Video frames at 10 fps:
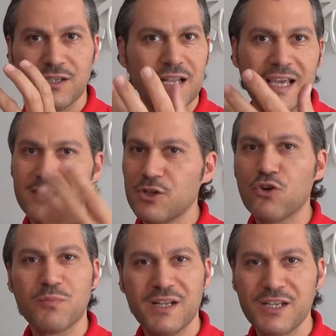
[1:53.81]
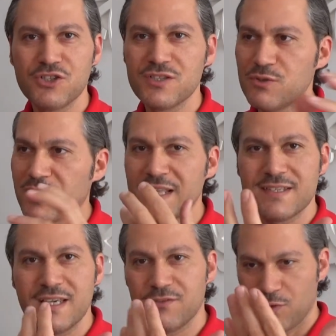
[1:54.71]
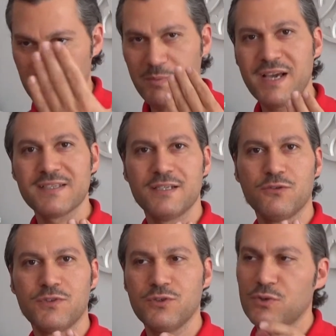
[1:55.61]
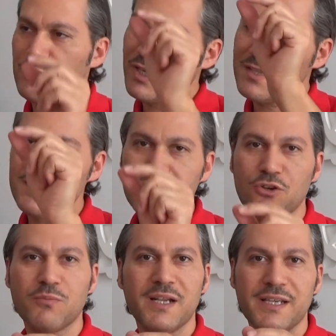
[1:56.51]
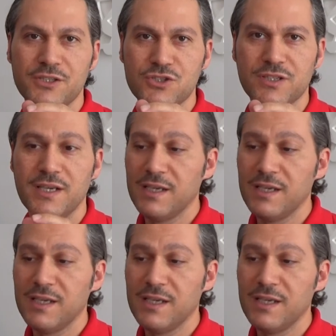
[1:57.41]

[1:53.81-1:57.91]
Like the normal hinges, you can see it from the back side of the door. You can see normal hinge.